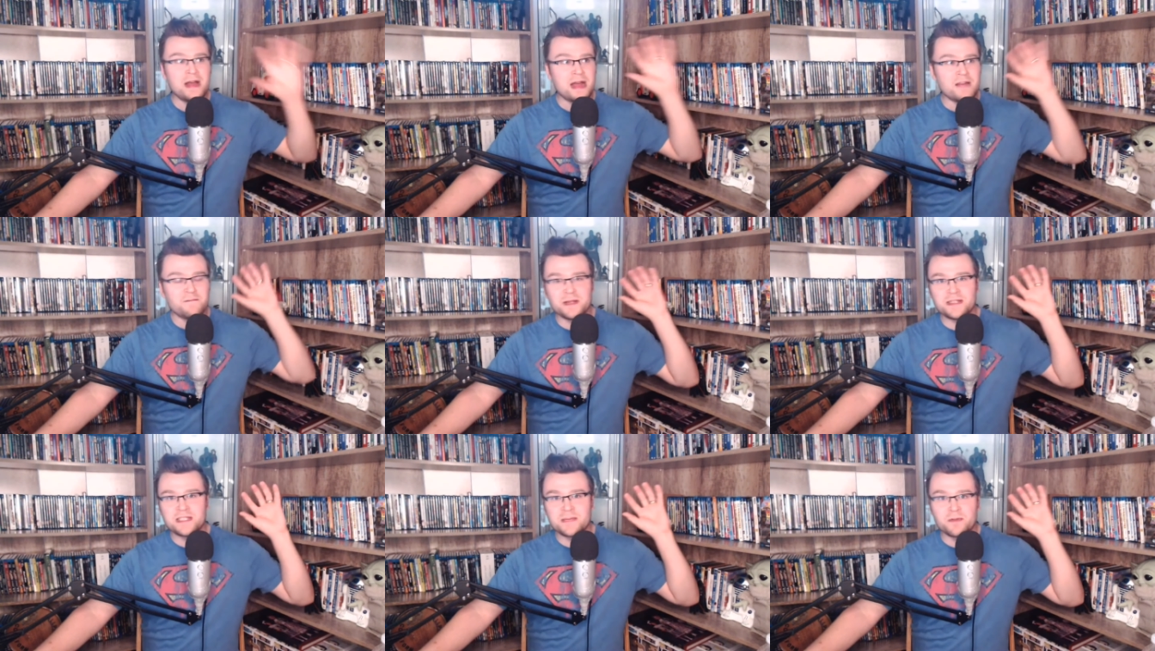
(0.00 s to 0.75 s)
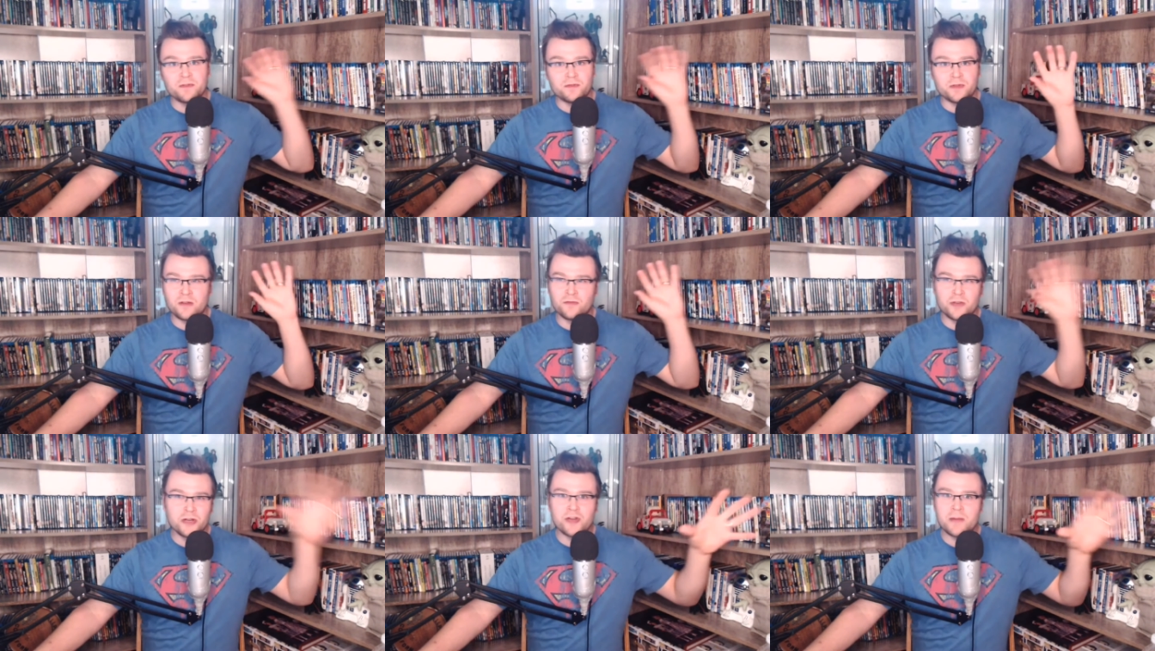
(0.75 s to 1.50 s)
I've picked up a, a
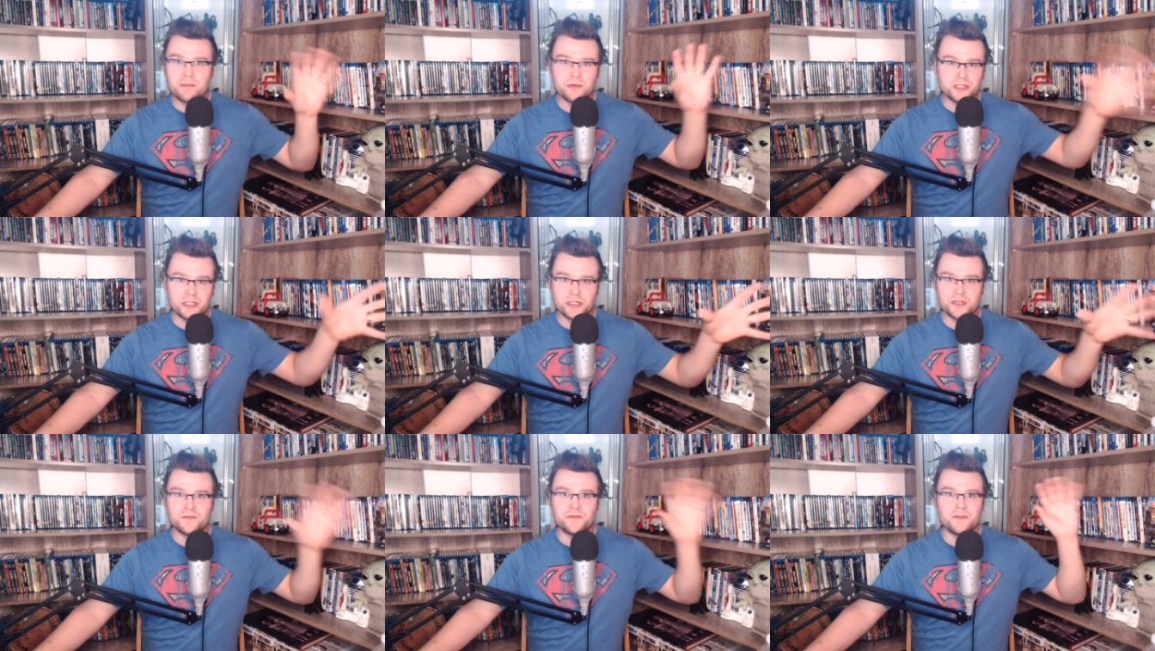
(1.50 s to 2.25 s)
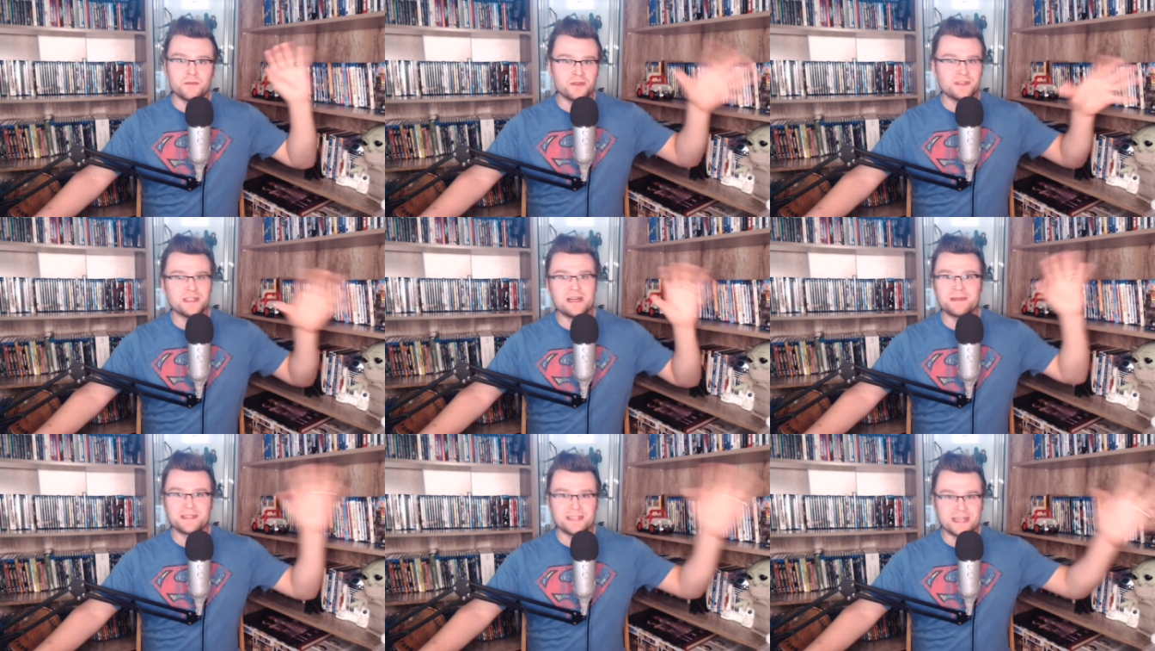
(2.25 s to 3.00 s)
runner up or two for movies that
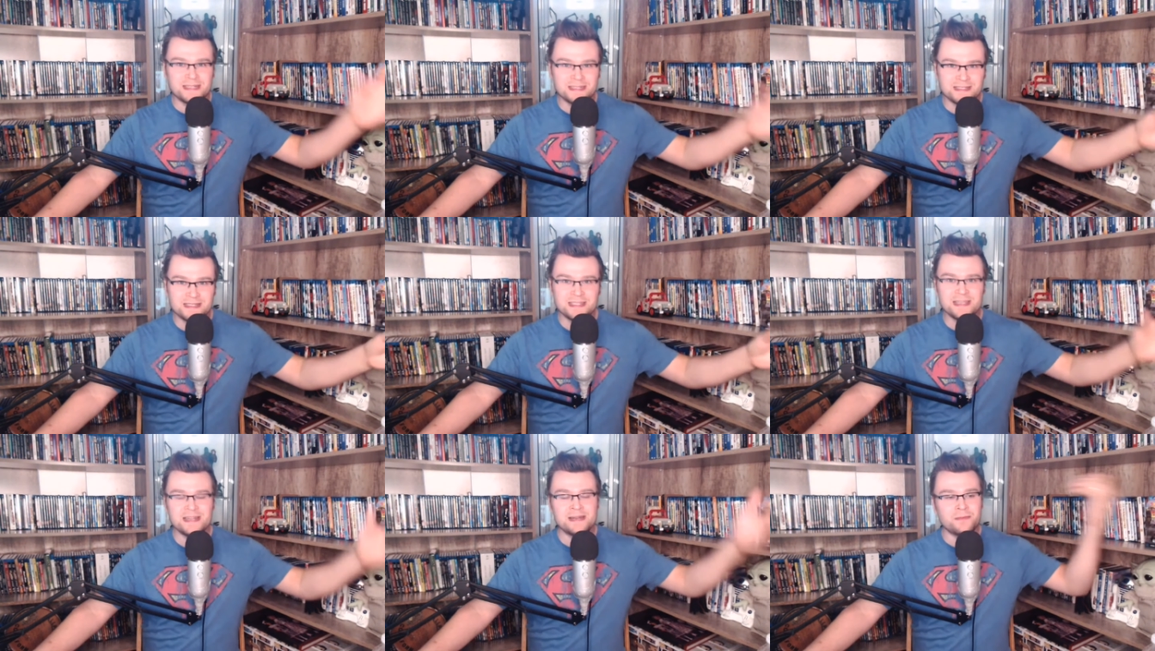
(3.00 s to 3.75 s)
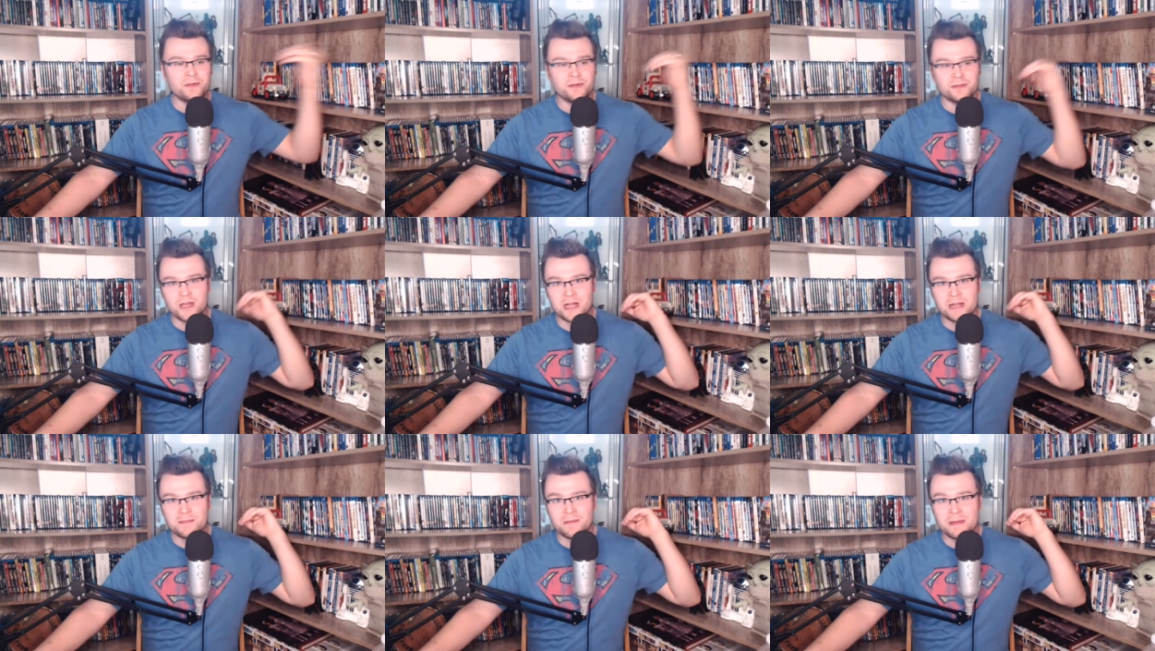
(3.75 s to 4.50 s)
I'm excited to see, and then we'll
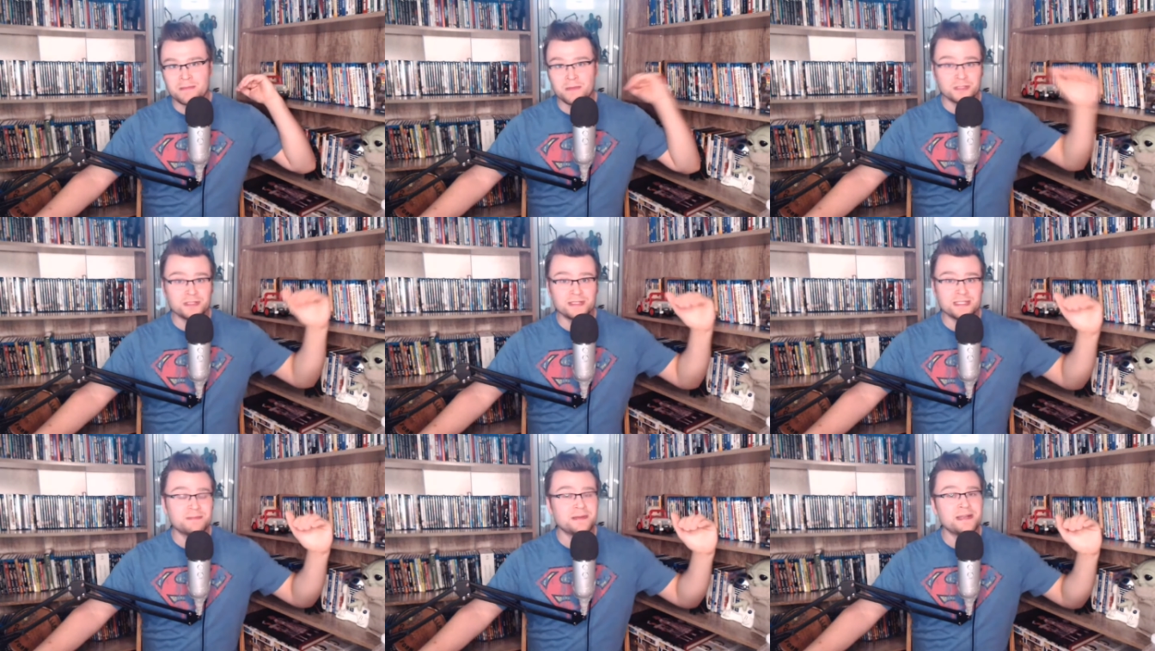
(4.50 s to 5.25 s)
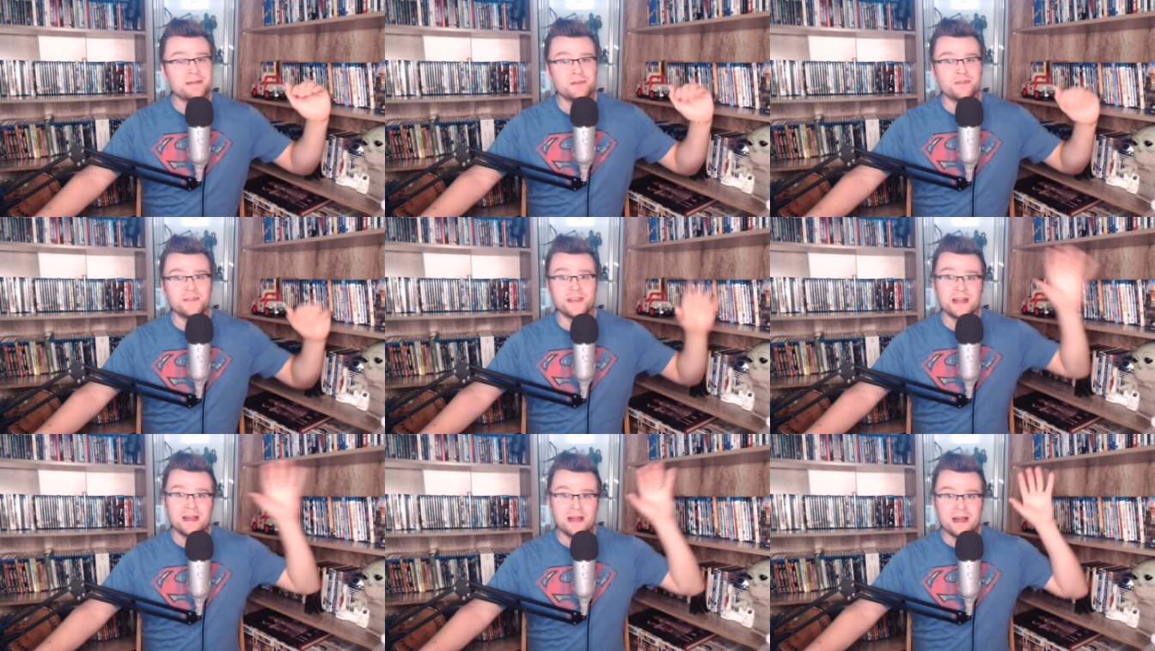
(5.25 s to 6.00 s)
talk about my most anticipated
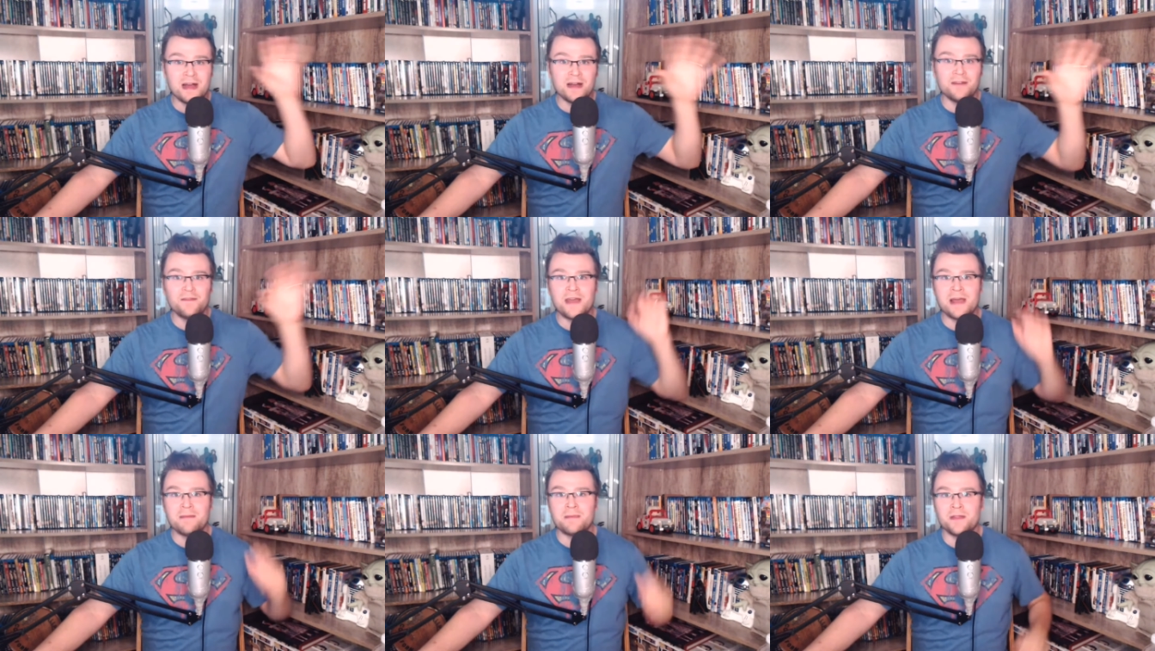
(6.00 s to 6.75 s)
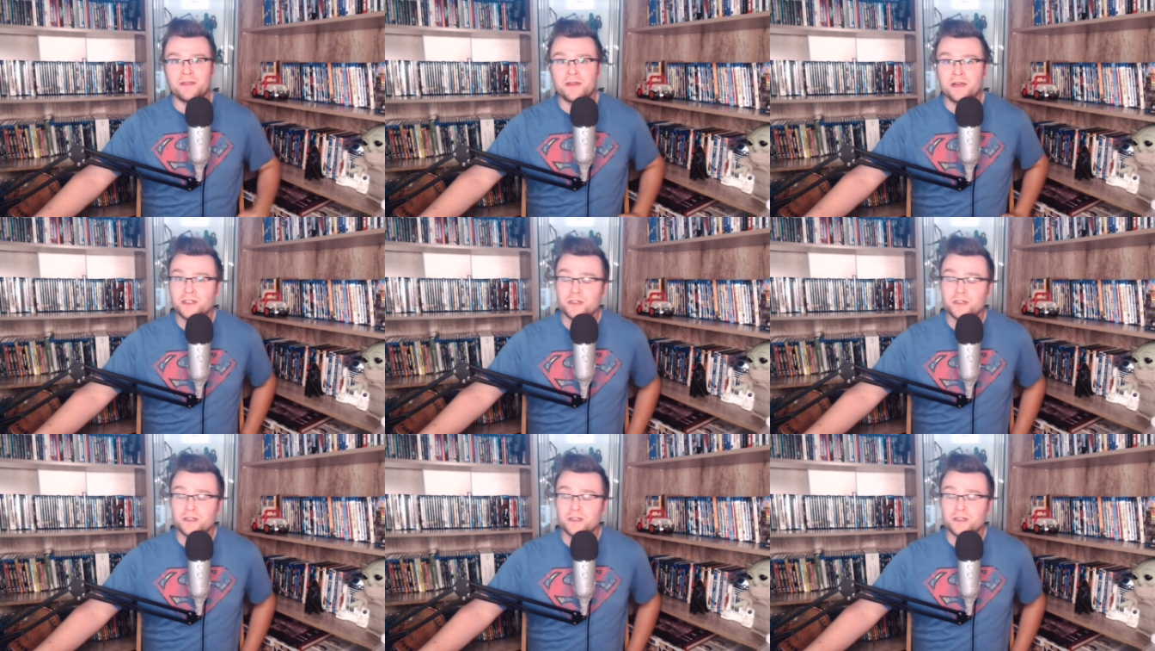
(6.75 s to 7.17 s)
movie of that month.